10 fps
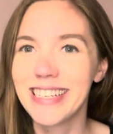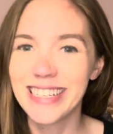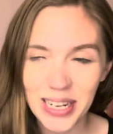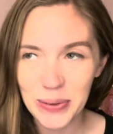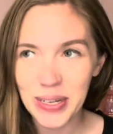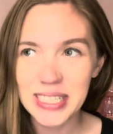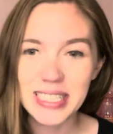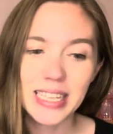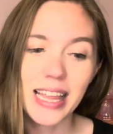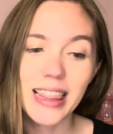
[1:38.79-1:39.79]

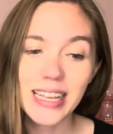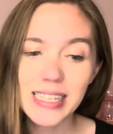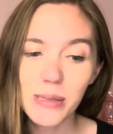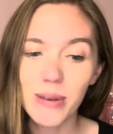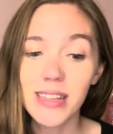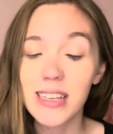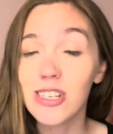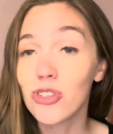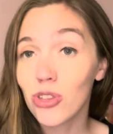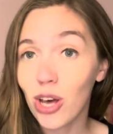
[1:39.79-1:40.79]
Anyways, this myth is
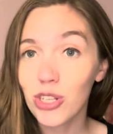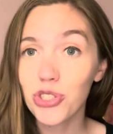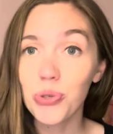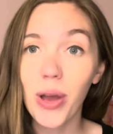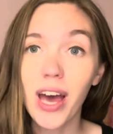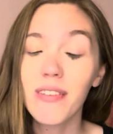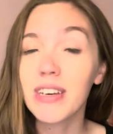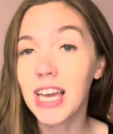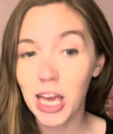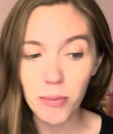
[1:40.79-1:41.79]
thought to have
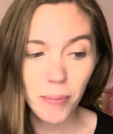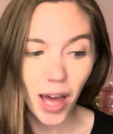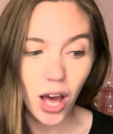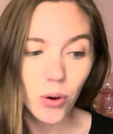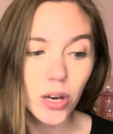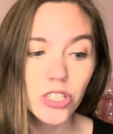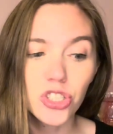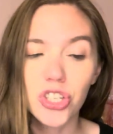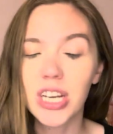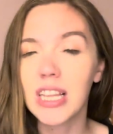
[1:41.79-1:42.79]
came about
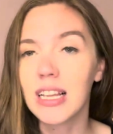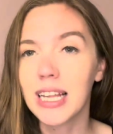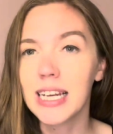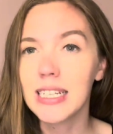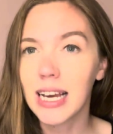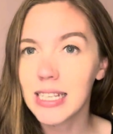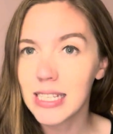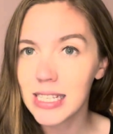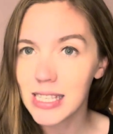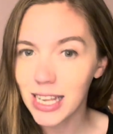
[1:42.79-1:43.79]
during the late
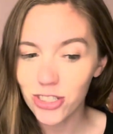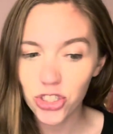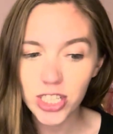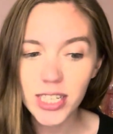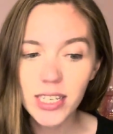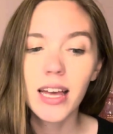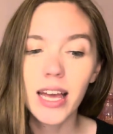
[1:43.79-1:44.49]
19th century,